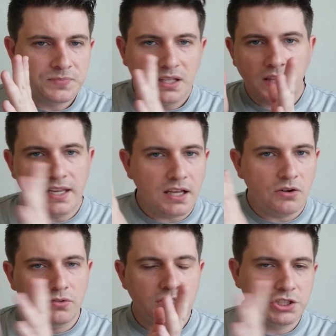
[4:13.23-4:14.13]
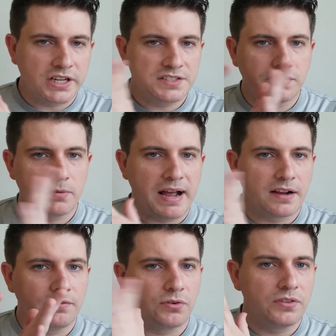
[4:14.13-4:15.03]
They can only transfer back
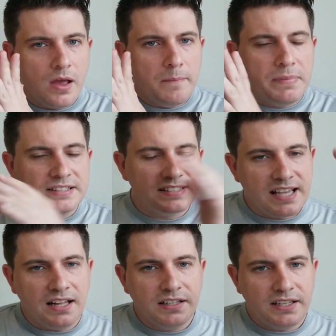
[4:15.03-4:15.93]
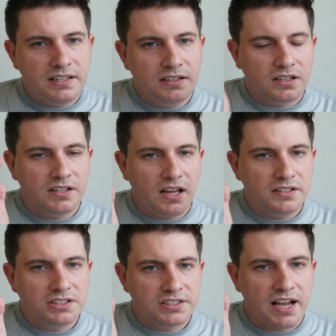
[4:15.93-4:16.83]
and forth. But Sally here on the
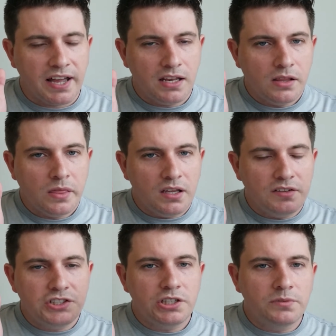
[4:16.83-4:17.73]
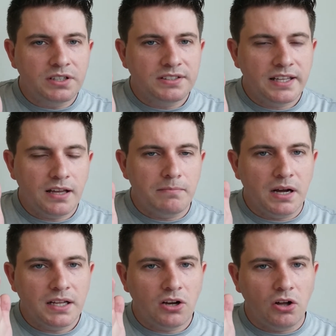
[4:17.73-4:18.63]
other side, if she wanted to get
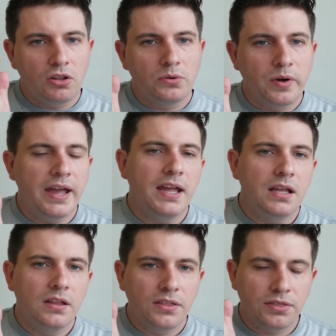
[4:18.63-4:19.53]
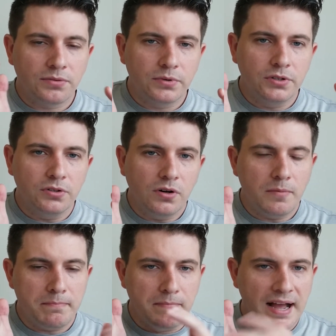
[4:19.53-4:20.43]
money all the way through,
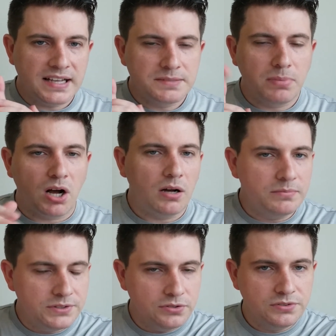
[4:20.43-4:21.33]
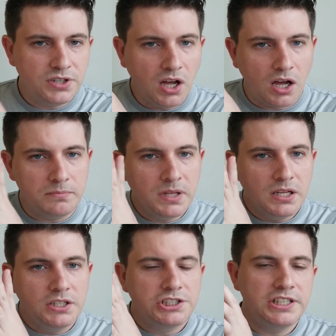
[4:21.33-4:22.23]
past Bob to
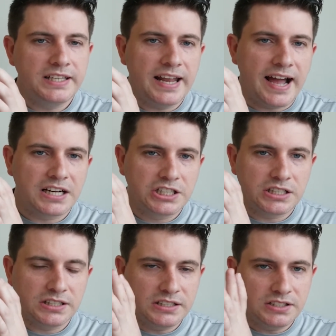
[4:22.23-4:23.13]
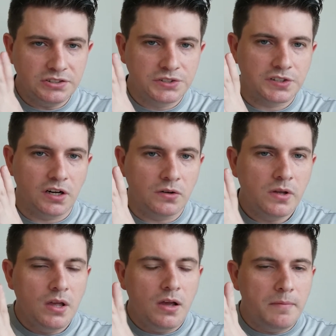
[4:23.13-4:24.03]
Tom, she could actually do so
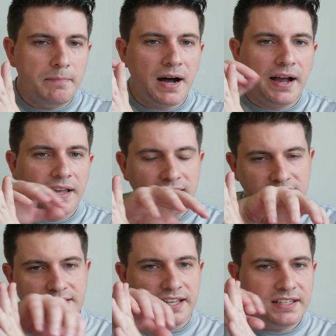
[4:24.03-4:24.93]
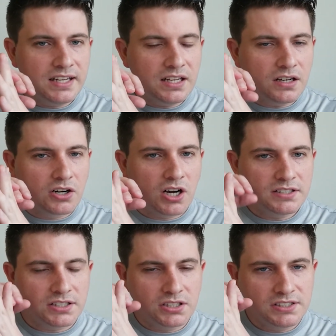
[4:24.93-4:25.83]
by sending
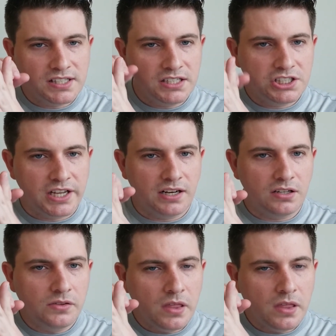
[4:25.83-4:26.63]
across her state channel.